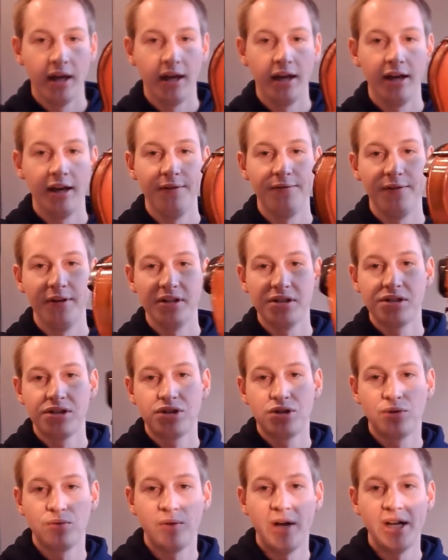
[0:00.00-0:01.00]
if it
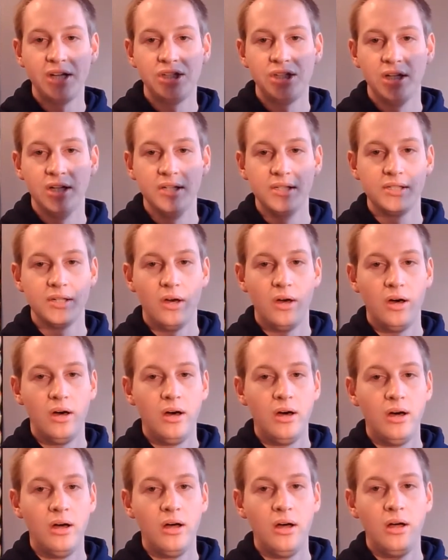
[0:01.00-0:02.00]
stretches
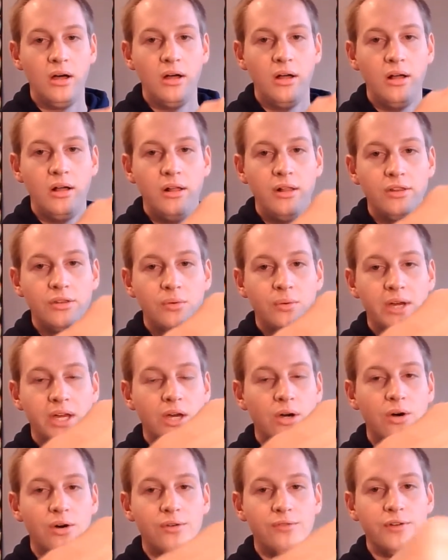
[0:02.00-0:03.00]
all the way
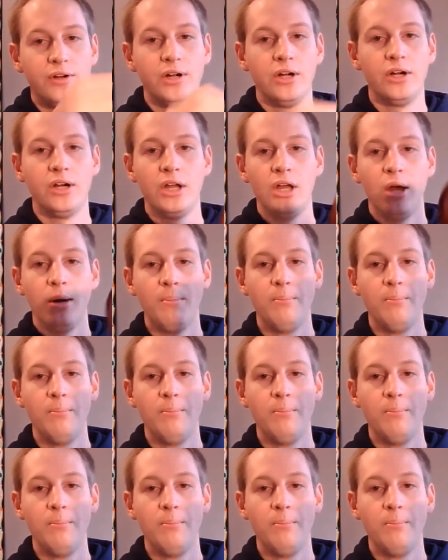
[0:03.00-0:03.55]
over